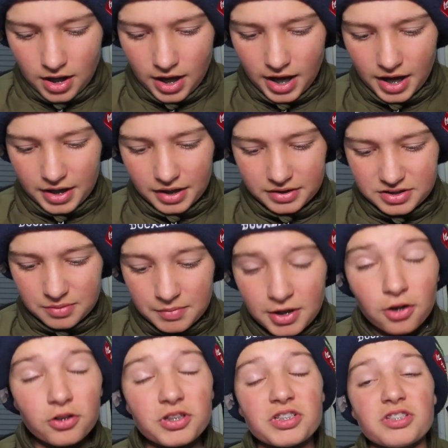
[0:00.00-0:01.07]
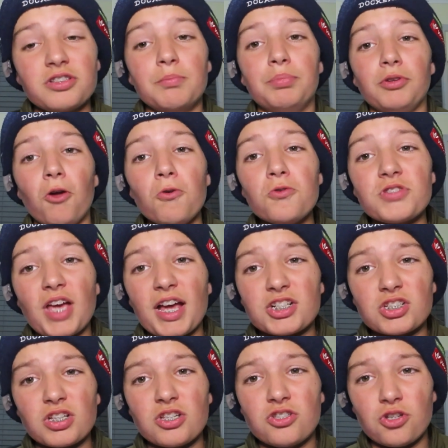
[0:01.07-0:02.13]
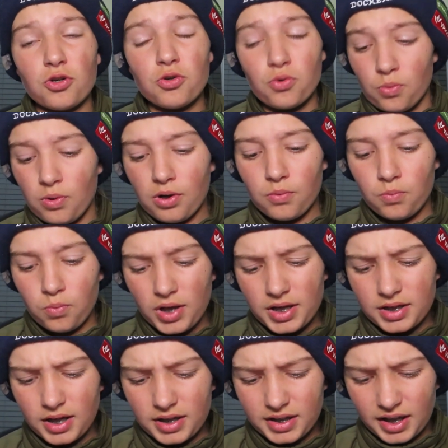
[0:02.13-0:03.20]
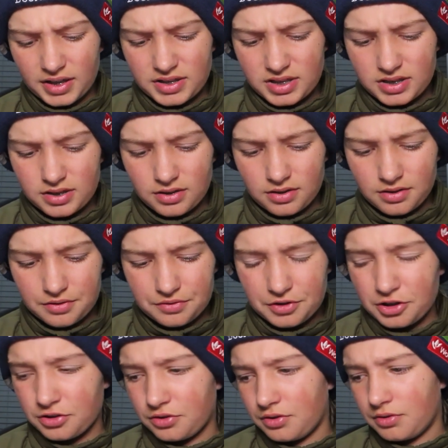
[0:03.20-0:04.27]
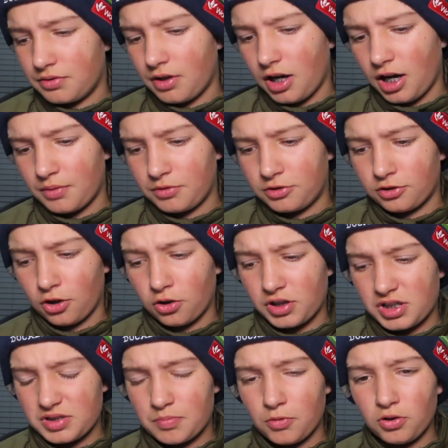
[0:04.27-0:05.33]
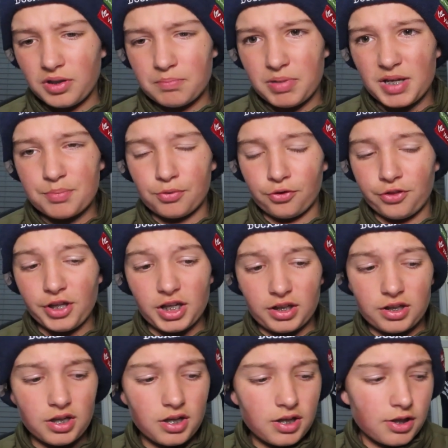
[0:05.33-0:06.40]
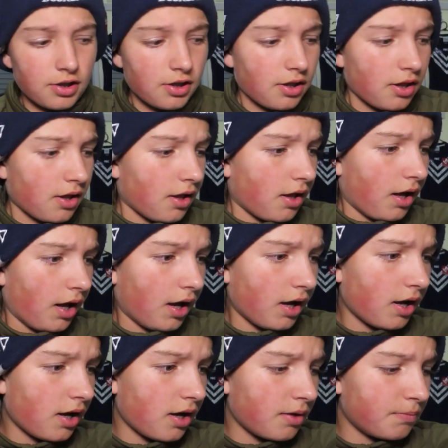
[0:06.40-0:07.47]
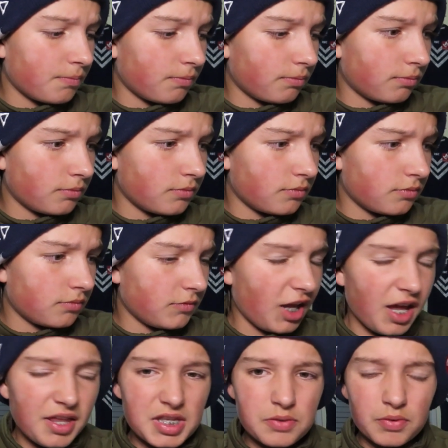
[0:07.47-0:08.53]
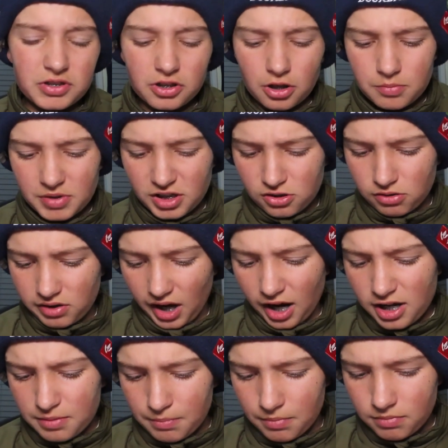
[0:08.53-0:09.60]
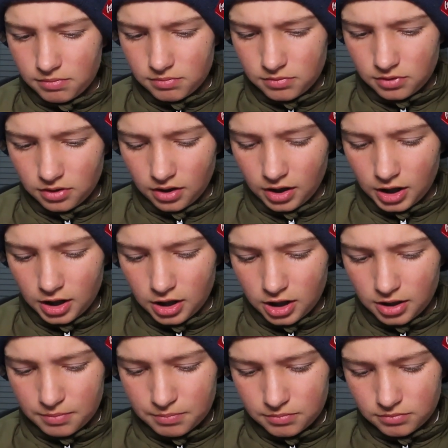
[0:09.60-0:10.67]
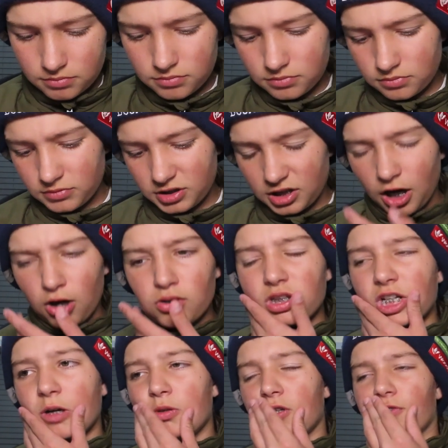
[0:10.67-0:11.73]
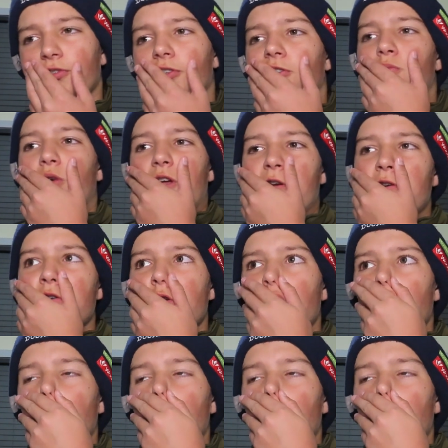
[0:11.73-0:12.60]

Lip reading: And to be honest, the Blues actually do win against the Doggies more than people think. Yeah, this one's going to be a good game. Carlton coming off a good win.